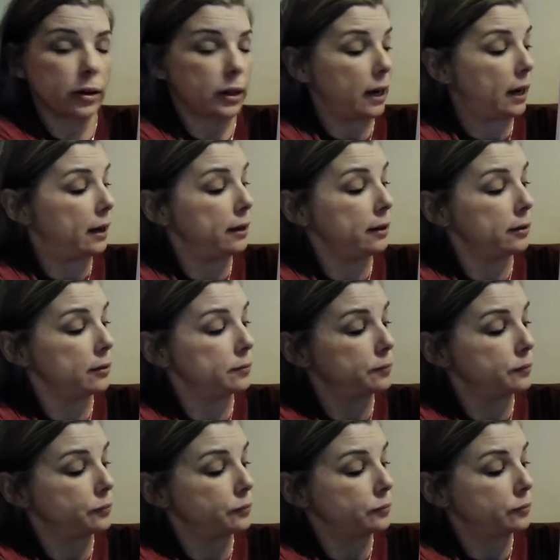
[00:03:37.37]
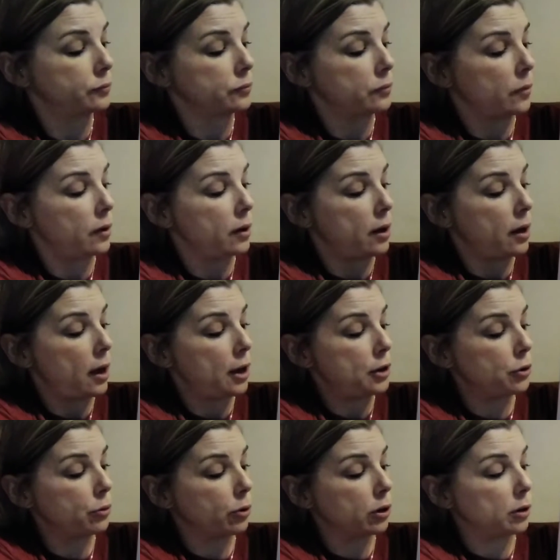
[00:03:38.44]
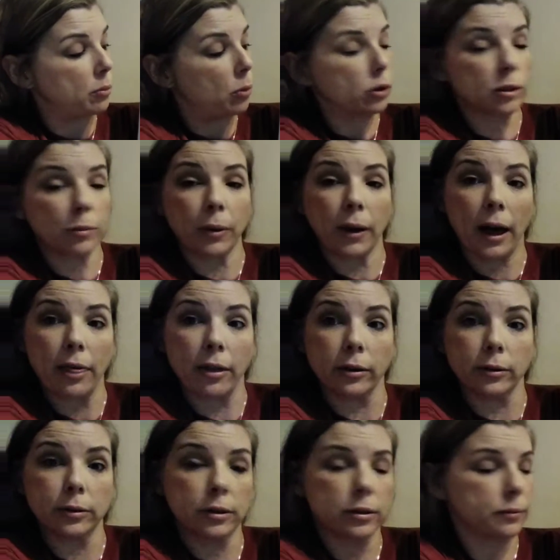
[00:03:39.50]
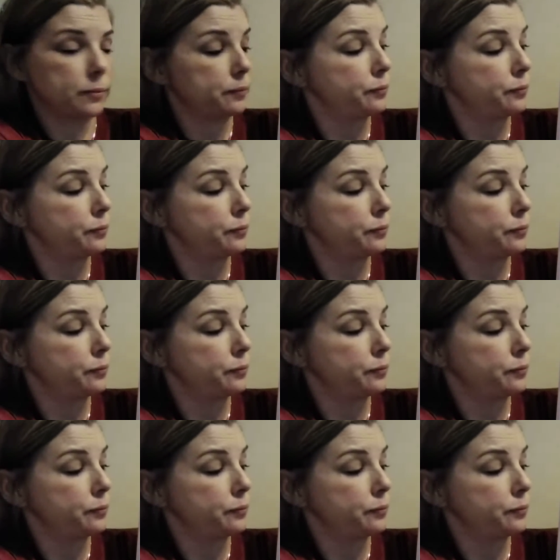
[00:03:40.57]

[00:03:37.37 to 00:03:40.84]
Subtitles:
Okay? And you're going to multiply those.